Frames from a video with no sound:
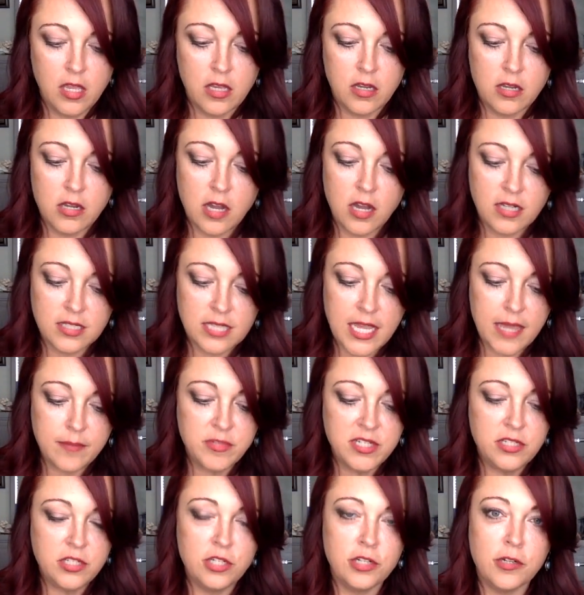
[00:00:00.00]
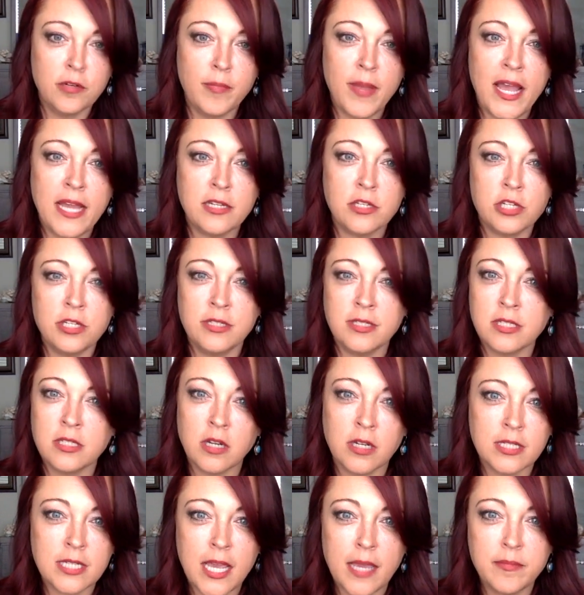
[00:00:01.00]
Not tapped into your passions,
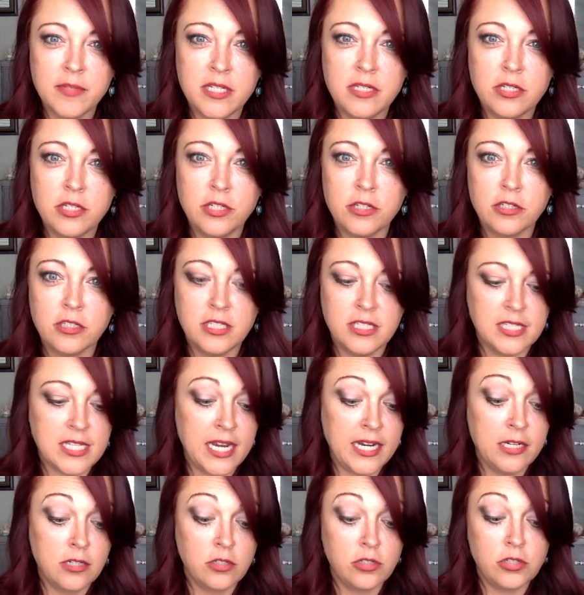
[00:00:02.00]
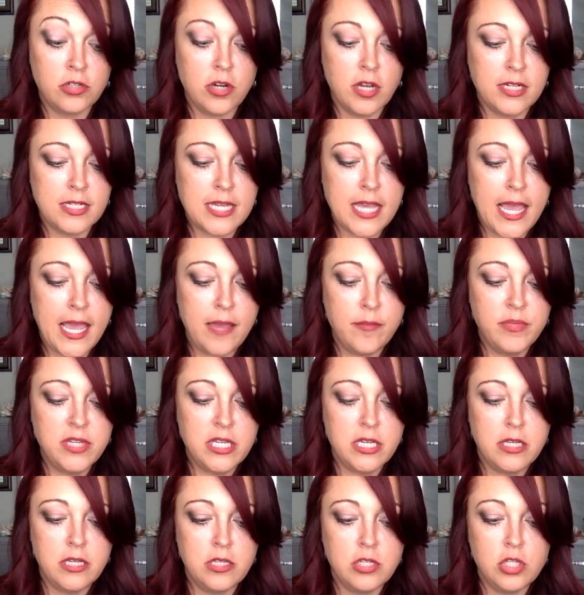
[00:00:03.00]
not tapped into your desires, not tapped
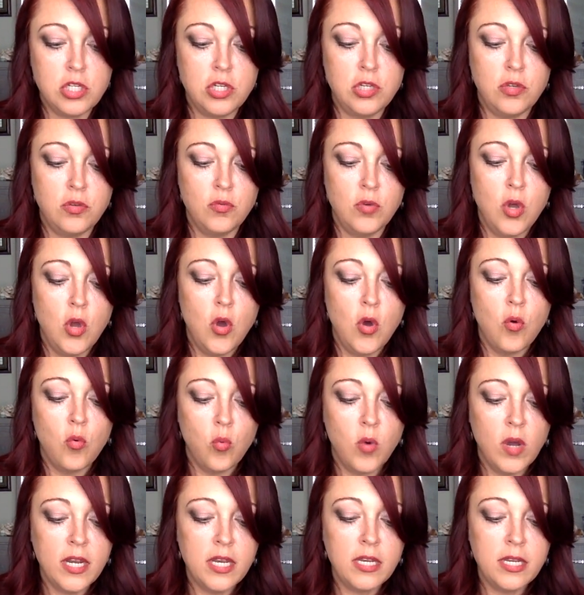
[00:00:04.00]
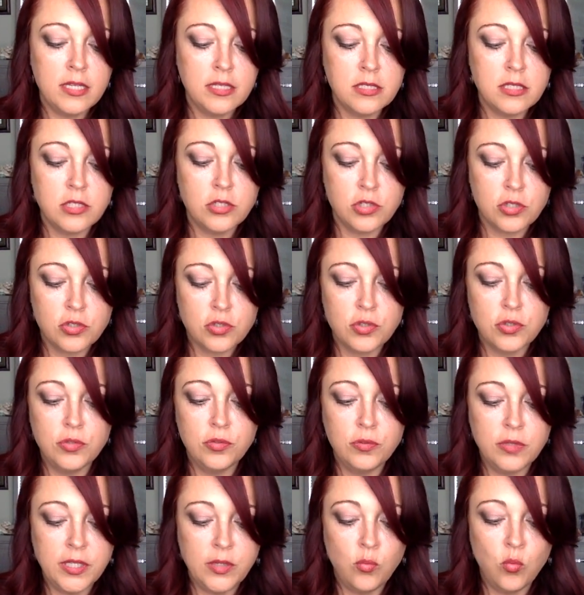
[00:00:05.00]
into what it is that you're
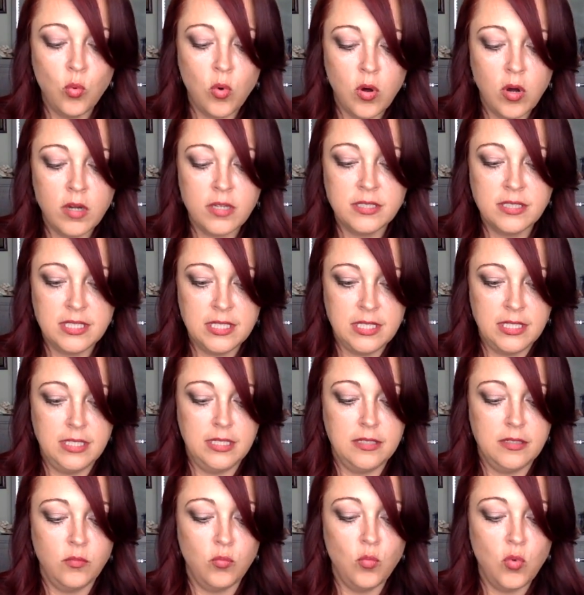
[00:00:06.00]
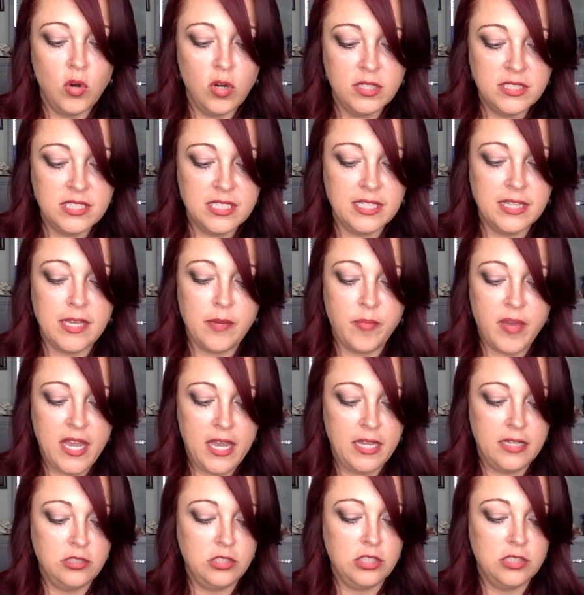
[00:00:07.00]
truly wanting. Wanting that
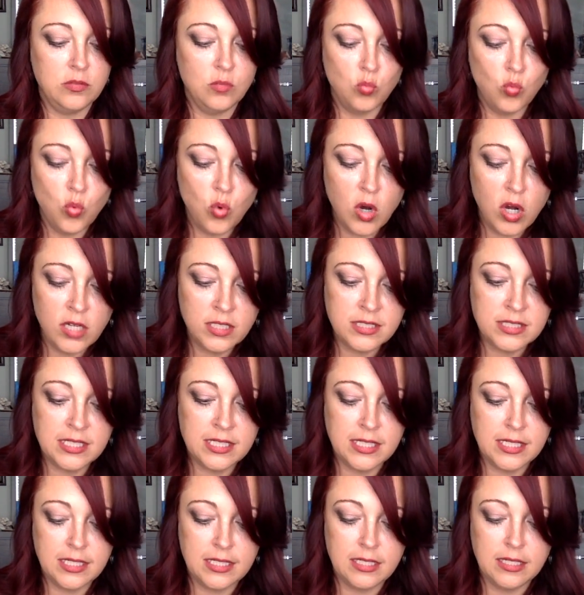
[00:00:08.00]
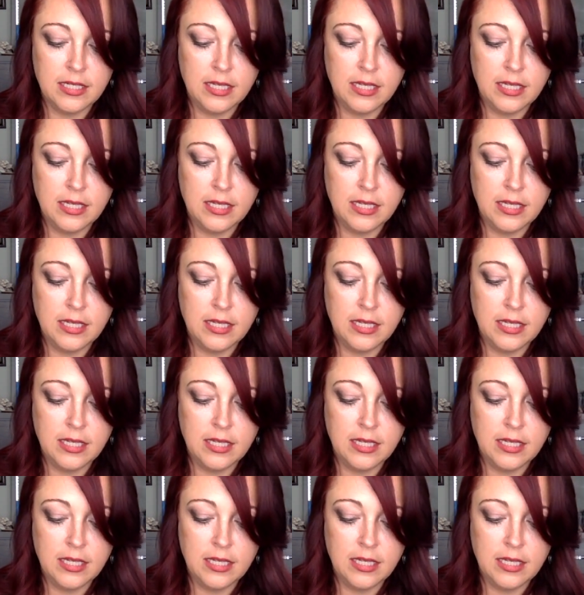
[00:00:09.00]
passion, wanting,